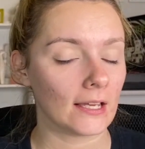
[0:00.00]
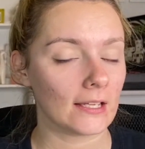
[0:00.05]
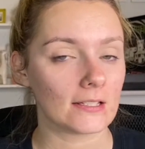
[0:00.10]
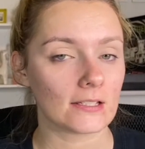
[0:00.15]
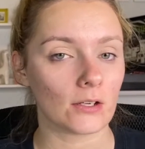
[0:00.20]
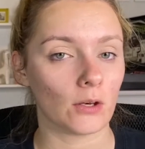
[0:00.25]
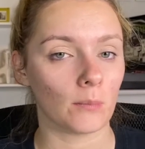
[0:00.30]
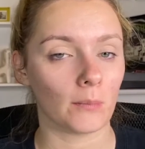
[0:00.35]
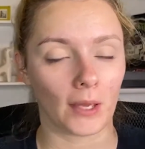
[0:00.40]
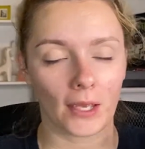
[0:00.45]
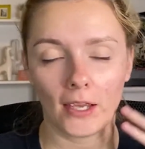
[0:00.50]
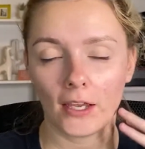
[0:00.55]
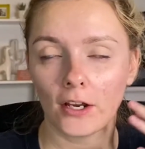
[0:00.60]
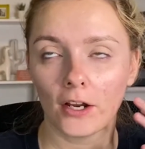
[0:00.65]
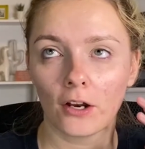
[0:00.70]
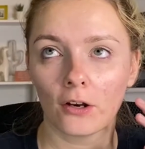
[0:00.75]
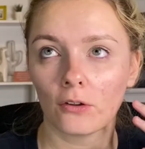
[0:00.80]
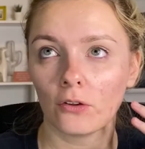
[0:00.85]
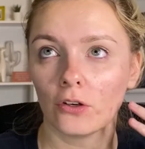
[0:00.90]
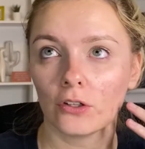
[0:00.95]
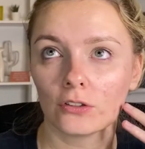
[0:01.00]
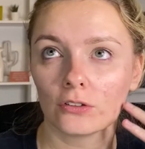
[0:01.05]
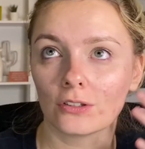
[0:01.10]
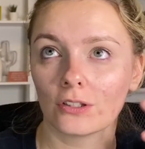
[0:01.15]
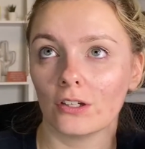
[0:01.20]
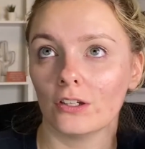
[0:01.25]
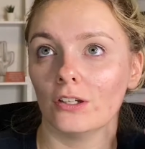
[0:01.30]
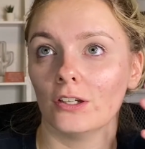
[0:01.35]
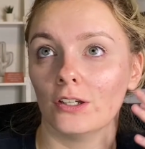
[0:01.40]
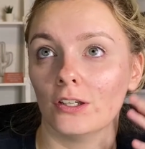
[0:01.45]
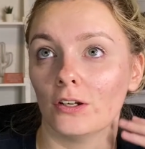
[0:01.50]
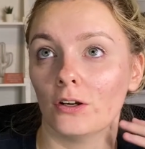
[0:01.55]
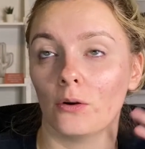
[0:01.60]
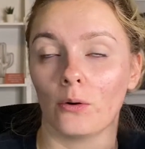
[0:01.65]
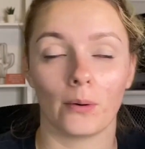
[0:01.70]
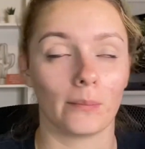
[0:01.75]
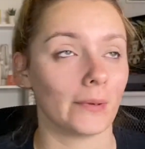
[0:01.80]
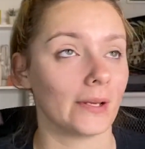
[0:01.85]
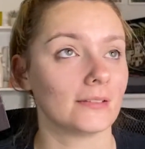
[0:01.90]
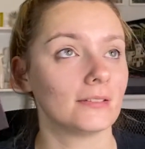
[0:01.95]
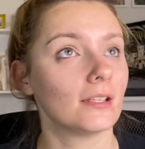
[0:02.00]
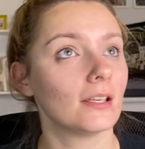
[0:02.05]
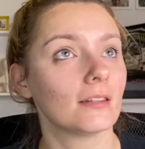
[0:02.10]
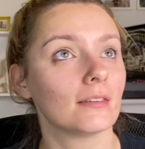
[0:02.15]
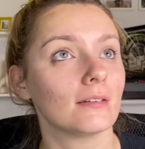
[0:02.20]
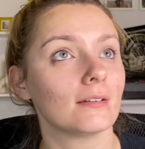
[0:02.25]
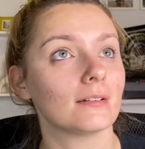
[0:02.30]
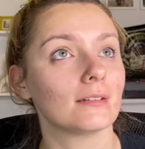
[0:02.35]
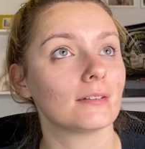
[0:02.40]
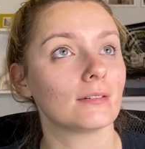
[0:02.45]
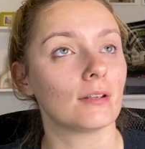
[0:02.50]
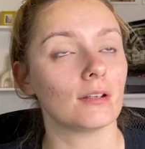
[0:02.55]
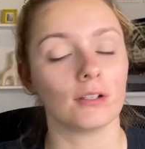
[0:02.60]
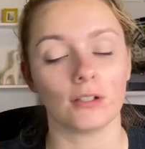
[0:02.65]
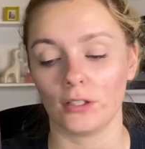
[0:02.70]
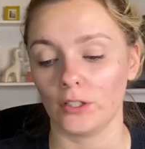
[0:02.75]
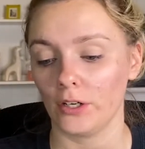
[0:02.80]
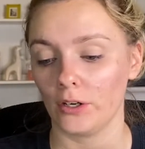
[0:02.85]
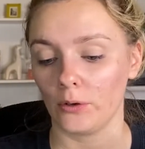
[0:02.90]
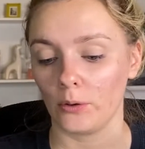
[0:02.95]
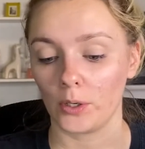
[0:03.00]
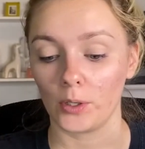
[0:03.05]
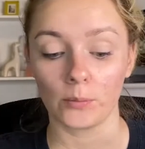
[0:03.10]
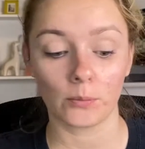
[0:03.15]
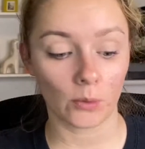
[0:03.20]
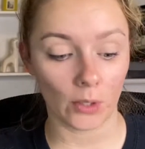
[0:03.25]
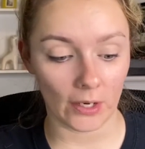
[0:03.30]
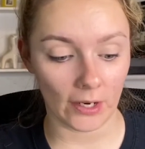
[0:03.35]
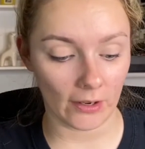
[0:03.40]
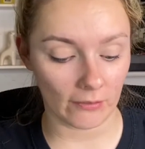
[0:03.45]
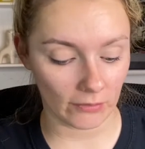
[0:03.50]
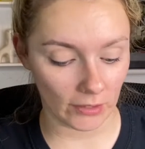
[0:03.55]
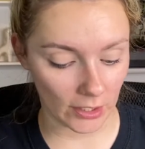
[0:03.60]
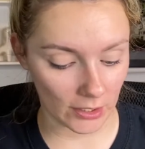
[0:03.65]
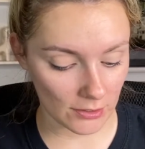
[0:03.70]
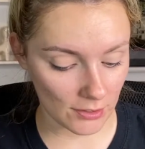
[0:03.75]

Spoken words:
until my hair looks good or my skin looks good or whatever.